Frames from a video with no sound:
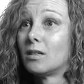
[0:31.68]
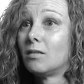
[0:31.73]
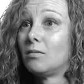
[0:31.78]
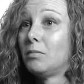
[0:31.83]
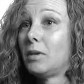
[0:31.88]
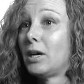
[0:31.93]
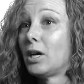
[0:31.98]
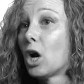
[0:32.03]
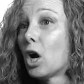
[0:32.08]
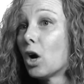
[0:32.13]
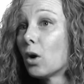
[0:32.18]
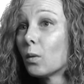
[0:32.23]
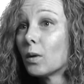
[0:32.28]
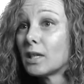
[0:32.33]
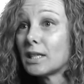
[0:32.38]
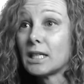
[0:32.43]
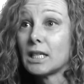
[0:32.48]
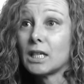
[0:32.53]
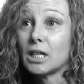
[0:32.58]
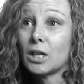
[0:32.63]
my car
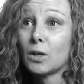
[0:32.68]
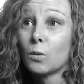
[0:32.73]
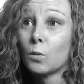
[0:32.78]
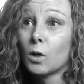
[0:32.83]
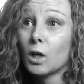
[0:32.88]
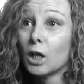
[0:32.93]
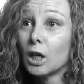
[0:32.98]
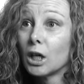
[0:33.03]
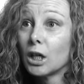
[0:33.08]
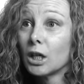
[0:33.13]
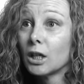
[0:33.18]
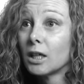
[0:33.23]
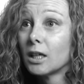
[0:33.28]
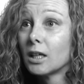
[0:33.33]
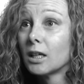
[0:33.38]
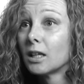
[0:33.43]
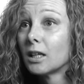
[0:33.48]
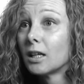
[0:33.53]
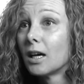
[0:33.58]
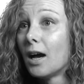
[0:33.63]
wasn't going to work,
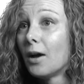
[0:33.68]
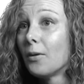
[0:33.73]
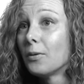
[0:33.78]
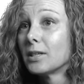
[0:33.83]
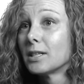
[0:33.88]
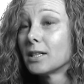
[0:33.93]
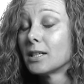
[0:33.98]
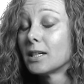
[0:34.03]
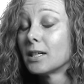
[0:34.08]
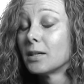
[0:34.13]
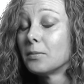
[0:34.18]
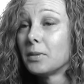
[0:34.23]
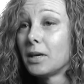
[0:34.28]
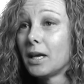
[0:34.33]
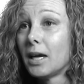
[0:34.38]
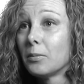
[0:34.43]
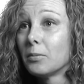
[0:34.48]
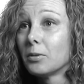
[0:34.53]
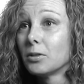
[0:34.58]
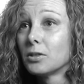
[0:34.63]
I wasn't going to
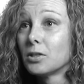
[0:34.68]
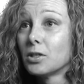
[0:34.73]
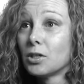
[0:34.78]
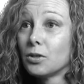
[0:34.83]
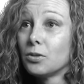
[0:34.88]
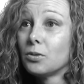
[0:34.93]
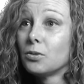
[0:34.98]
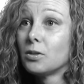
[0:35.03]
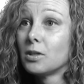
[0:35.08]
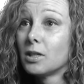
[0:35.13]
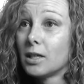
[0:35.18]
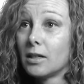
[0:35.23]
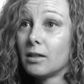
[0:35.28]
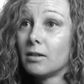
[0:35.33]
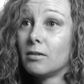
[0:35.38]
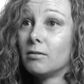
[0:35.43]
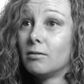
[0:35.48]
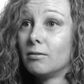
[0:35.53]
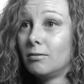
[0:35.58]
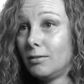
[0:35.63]
be able to get,
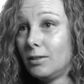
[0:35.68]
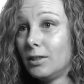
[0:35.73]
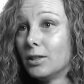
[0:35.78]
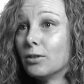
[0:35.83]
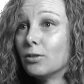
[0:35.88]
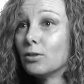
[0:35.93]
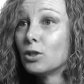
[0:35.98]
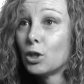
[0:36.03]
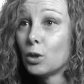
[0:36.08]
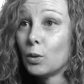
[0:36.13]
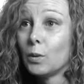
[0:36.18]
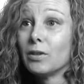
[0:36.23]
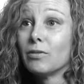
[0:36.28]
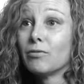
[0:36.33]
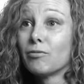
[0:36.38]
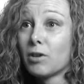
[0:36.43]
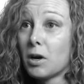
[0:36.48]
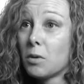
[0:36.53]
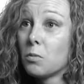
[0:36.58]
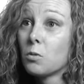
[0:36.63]
you know, to and
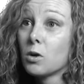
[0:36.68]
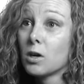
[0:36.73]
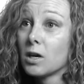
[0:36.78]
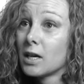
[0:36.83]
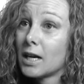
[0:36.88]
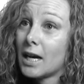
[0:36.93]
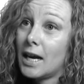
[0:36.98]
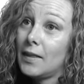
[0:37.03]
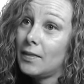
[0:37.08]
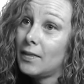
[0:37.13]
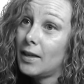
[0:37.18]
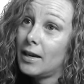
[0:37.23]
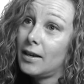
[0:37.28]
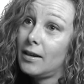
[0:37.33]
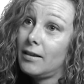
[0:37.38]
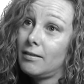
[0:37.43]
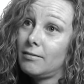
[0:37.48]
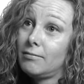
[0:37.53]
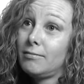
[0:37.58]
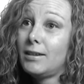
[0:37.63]
from work, and
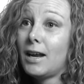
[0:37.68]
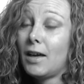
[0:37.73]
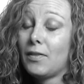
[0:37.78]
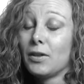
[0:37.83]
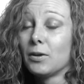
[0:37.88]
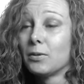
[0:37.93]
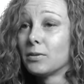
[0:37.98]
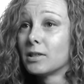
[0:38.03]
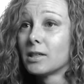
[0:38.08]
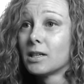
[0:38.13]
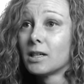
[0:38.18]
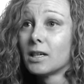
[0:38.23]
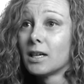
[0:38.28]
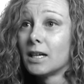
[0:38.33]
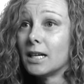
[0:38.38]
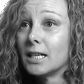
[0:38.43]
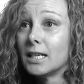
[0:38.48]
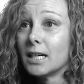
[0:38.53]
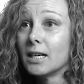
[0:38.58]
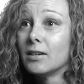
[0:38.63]
that nothing was going
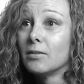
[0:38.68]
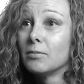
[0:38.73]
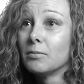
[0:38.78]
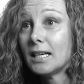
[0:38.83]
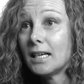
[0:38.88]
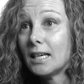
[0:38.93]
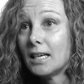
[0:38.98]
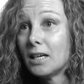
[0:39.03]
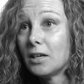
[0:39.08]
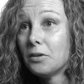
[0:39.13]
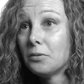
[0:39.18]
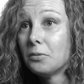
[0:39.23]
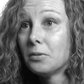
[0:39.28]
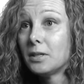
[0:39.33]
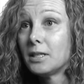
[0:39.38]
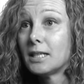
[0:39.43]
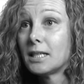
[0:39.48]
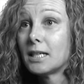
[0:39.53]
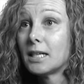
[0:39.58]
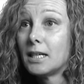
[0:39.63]
to get done. It
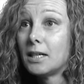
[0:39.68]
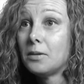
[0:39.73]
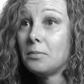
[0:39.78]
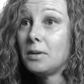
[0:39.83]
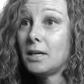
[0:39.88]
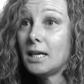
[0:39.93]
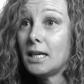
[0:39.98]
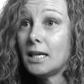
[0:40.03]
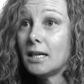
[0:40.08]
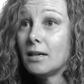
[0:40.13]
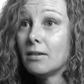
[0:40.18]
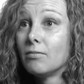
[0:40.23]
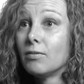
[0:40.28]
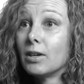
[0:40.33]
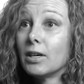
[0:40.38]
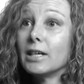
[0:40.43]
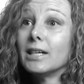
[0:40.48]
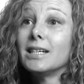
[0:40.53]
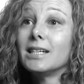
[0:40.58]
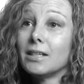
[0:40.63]
was going to be
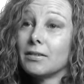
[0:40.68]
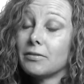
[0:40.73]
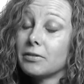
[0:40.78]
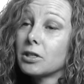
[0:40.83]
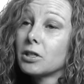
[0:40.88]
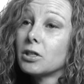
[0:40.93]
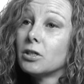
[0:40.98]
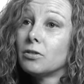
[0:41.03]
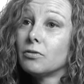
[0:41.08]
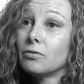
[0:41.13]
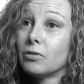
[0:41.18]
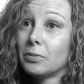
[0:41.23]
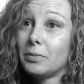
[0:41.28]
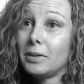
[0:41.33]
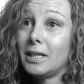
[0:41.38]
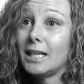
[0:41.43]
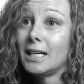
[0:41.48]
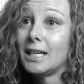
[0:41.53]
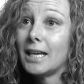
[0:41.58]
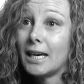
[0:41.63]
very difficult for
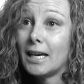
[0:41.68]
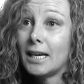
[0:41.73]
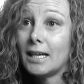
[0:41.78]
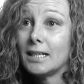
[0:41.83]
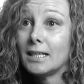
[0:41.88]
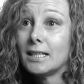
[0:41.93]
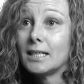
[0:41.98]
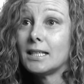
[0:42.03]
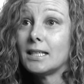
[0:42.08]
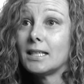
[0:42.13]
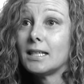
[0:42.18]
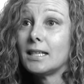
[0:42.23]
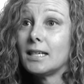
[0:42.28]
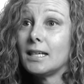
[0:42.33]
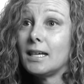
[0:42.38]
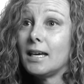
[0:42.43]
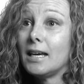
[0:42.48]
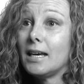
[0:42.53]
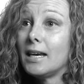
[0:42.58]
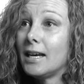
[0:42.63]
me to get
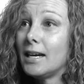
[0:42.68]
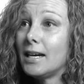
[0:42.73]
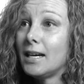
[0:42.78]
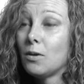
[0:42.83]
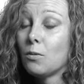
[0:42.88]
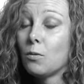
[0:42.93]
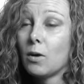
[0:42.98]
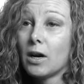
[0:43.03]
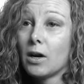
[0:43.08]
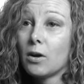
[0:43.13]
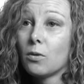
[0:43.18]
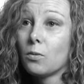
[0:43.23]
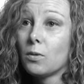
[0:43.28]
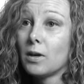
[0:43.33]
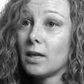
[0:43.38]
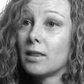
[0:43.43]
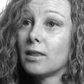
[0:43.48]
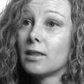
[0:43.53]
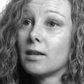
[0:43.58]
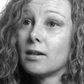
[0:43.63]
anywhere
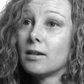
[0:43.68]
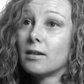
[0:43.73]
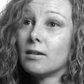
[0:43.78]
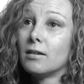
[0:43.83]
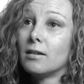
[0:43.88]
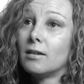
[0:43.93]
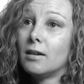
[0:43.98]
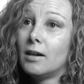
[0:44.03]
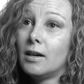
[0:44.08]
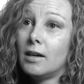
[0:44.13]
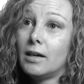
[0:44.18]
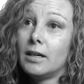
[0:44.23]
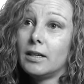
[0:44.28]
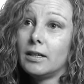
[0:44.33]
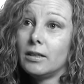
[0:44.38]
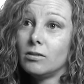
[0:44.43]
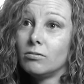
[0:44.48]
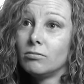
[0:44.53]
with, uh,